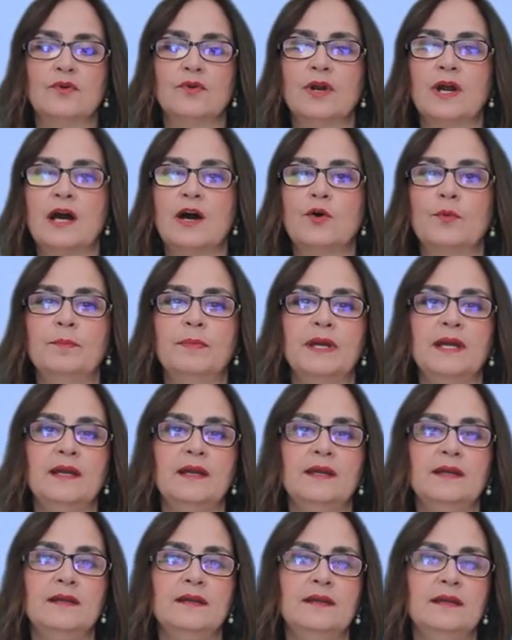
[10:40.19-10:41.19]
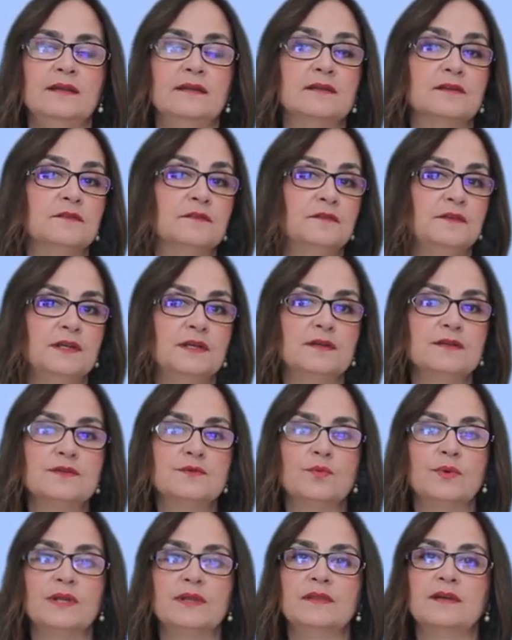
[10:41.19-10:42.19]
or how pain
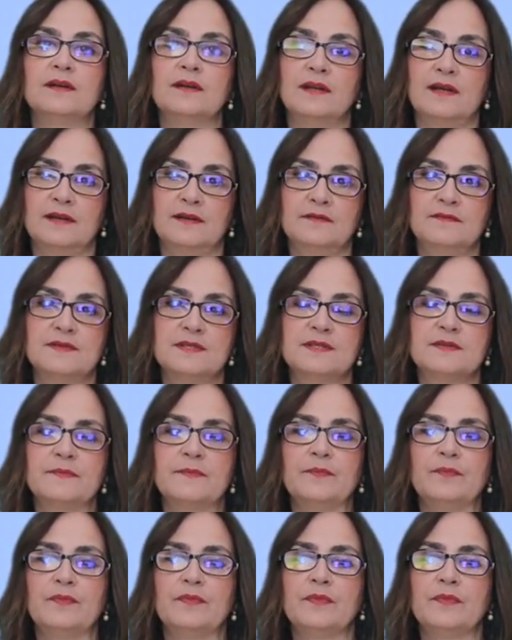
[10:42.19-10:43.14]
interfered with their lives.